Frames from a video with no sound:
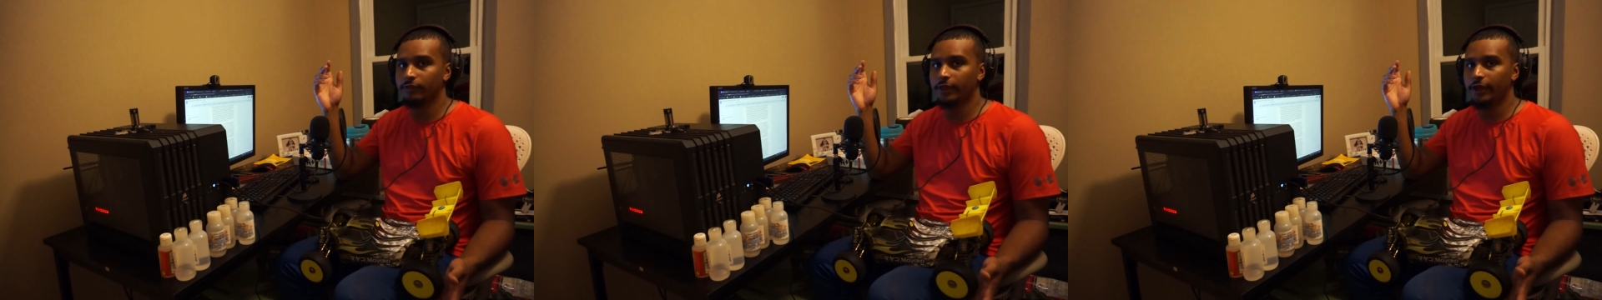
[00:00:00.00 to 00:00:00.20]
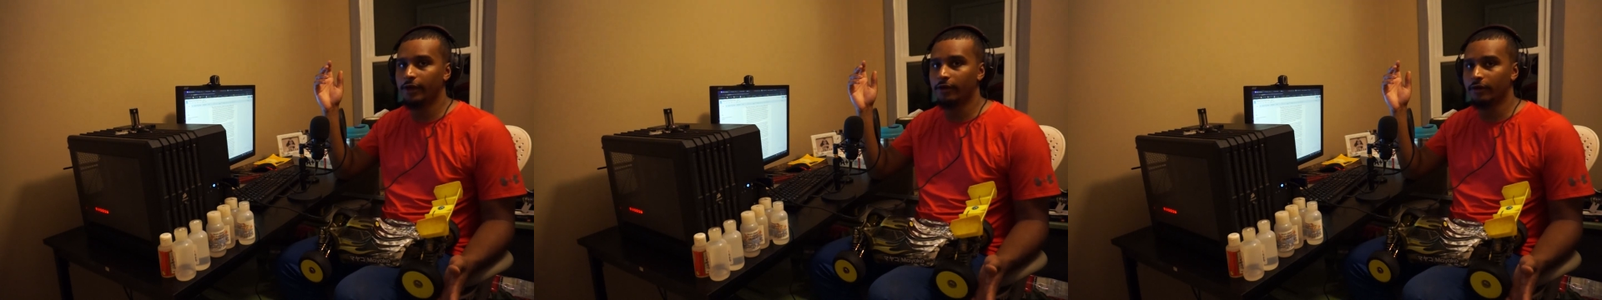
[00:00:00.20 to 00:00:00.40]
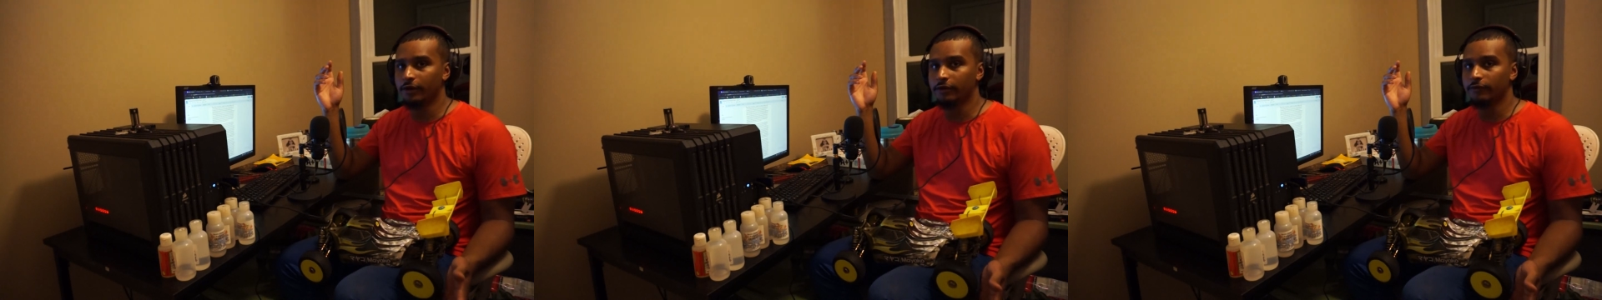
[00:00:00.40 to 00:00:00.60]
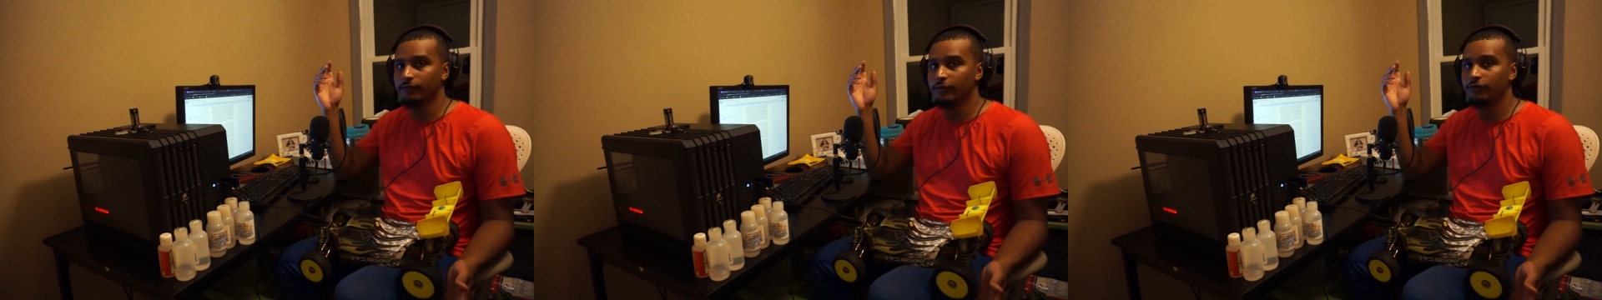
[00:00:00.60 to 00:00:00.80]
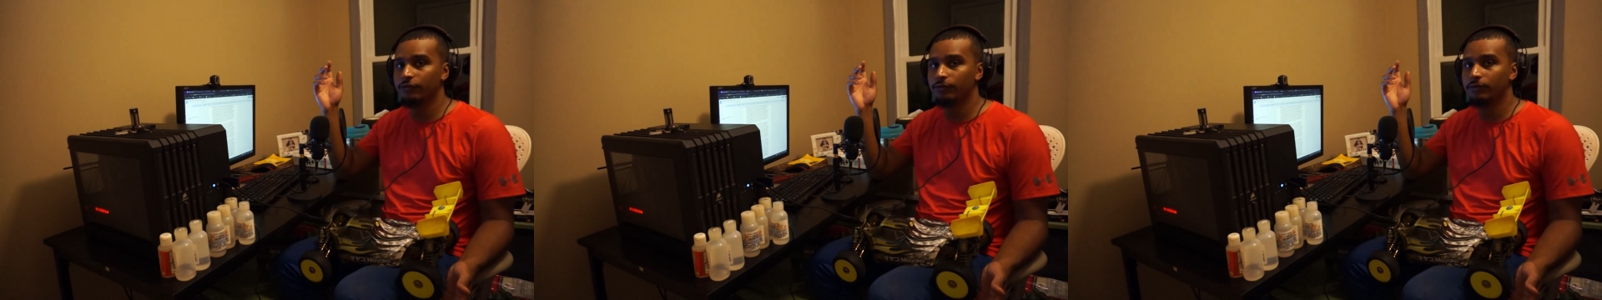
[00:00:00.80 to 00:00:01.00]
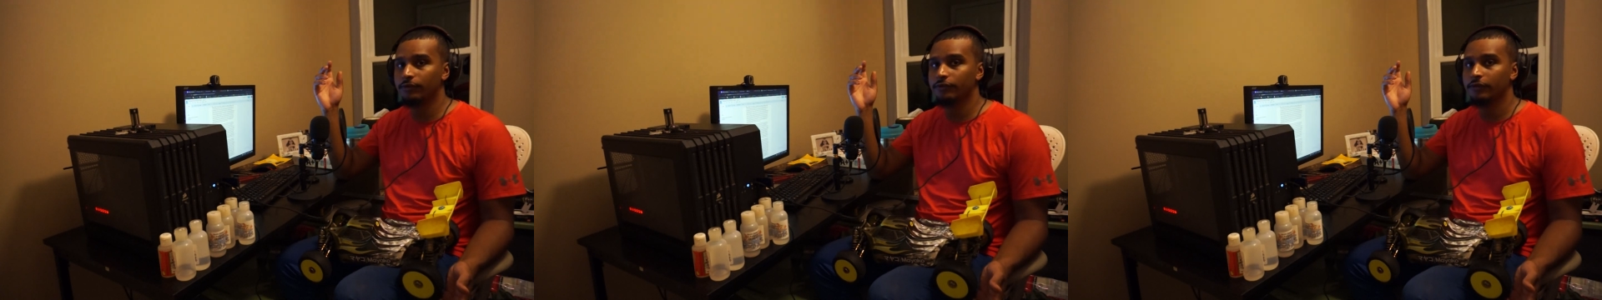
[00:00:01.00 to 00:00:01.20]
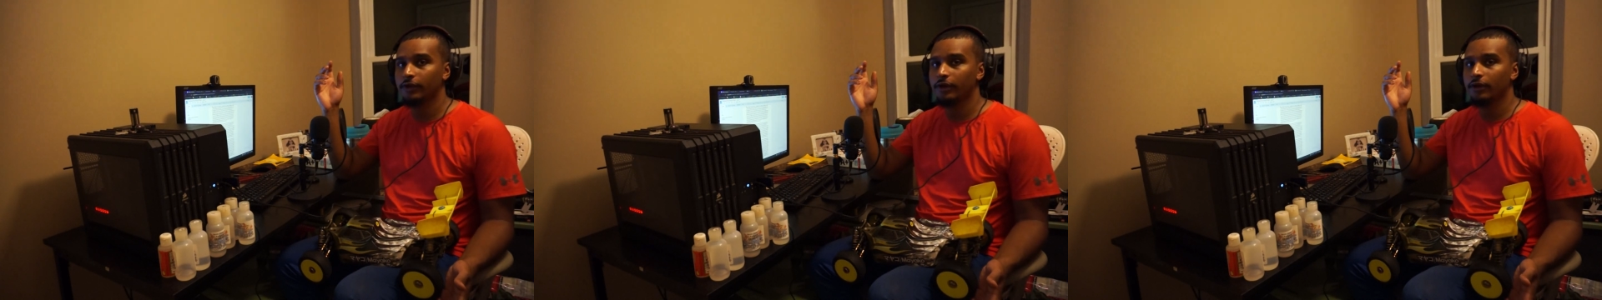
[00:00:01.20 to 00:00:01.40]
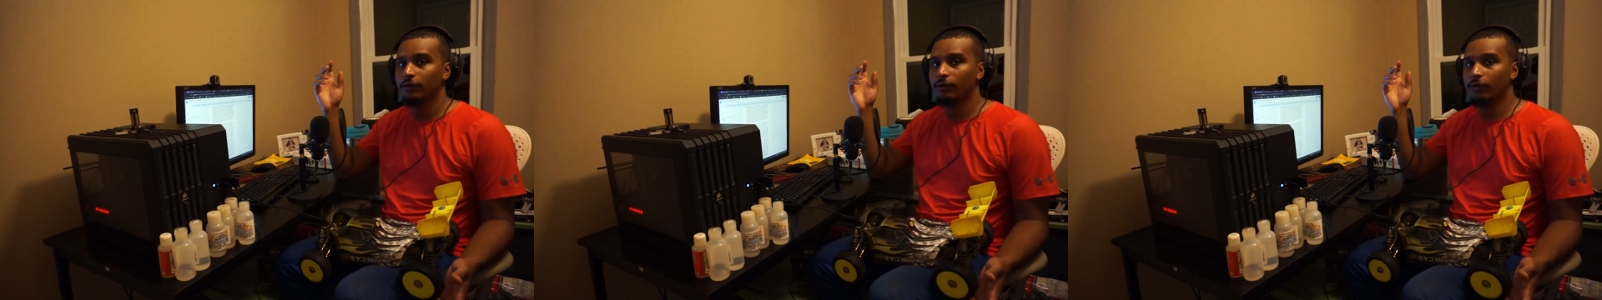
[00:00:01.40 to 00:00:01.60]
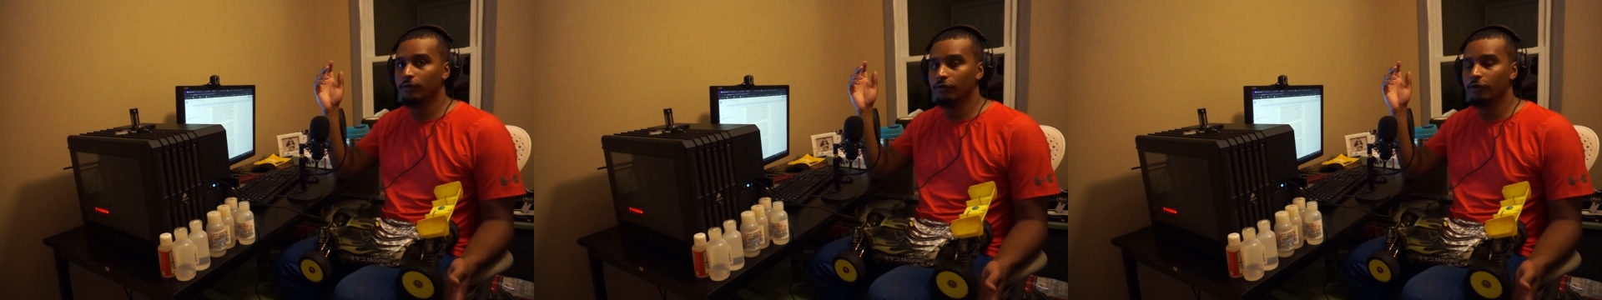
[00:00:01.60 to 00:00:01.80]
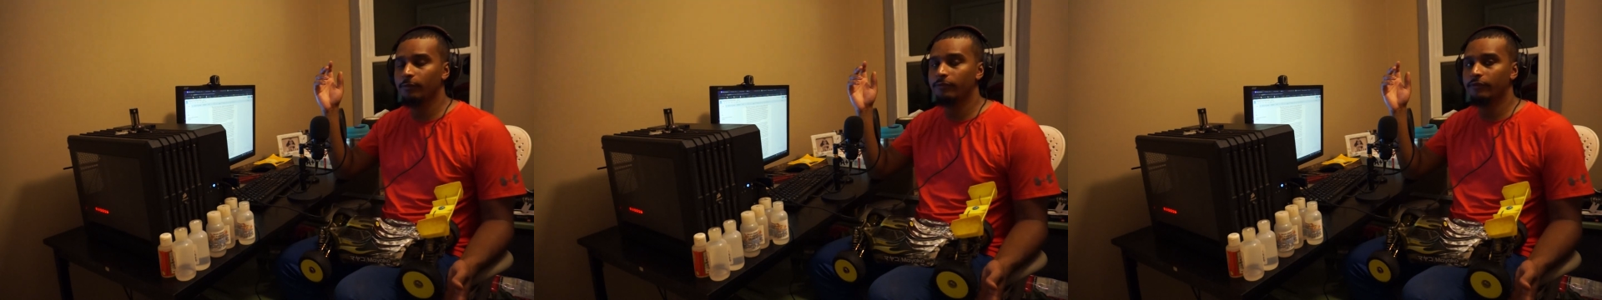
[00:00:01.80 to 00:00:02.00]
They are individuals or
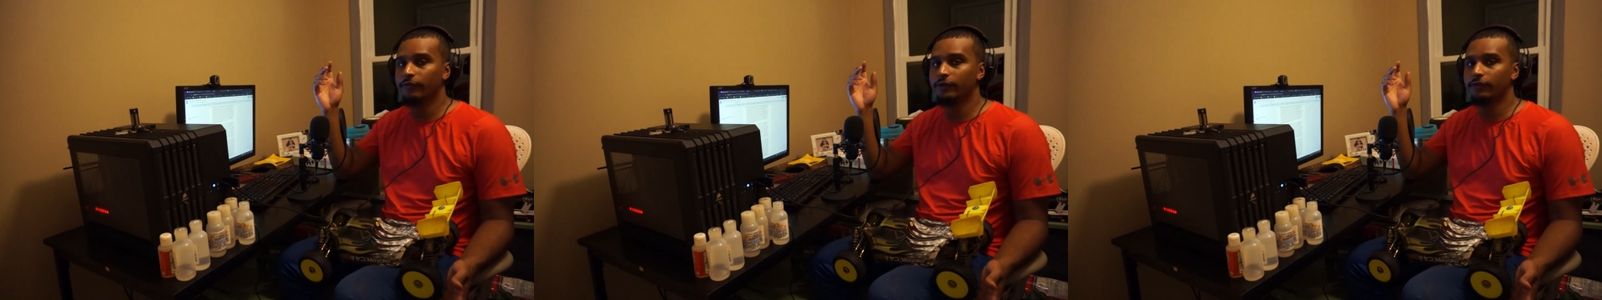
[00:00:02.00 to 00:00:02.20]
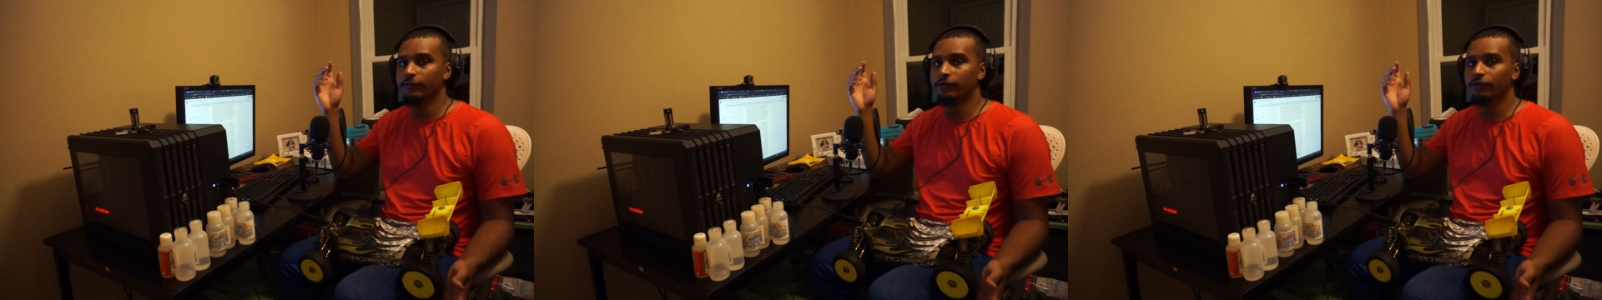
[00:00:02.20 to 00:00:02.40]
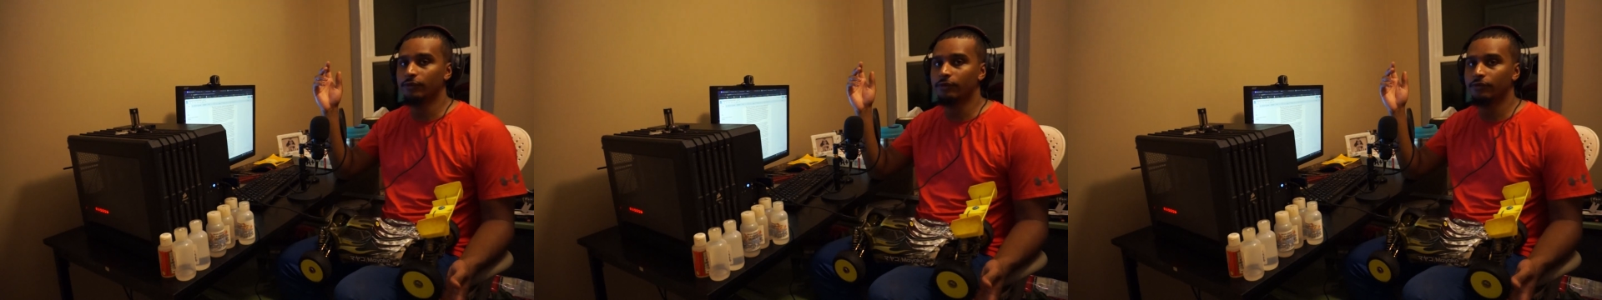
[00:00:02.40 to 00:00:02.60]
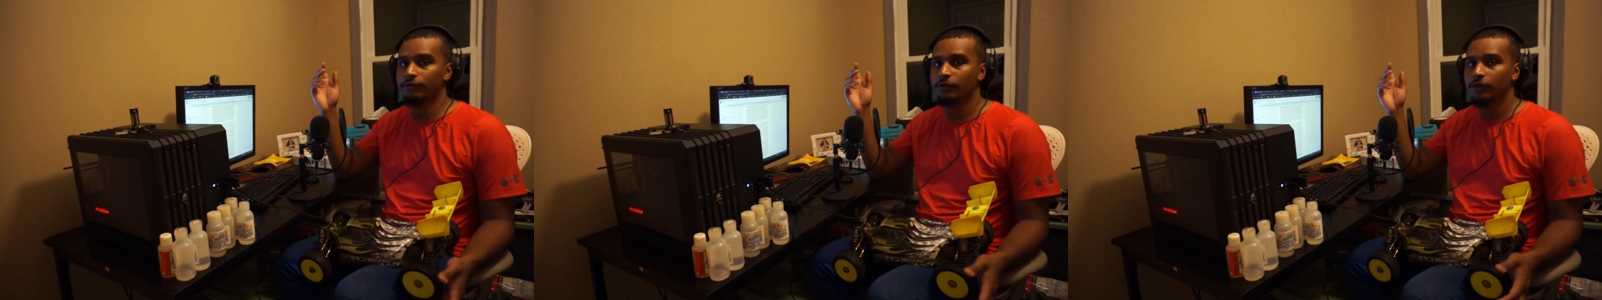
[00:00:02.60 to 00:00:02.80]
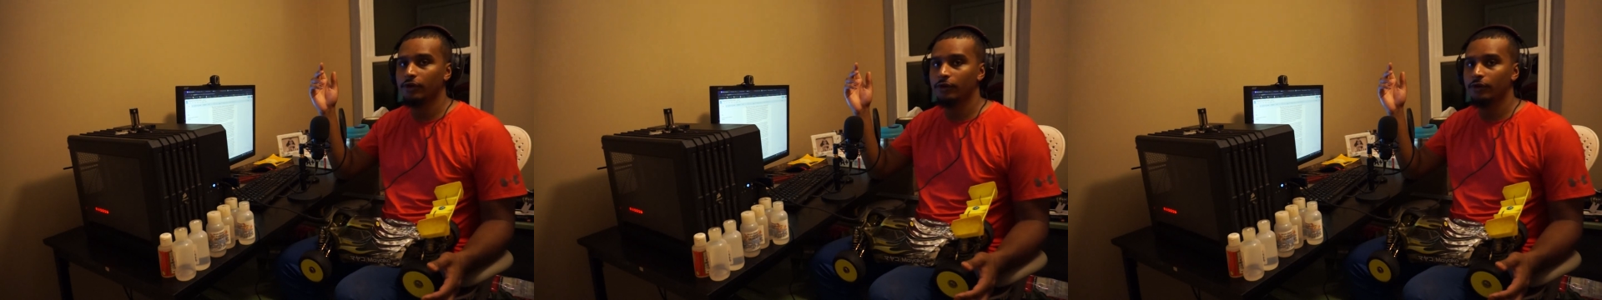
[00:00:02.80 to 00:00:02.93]
groups of individuals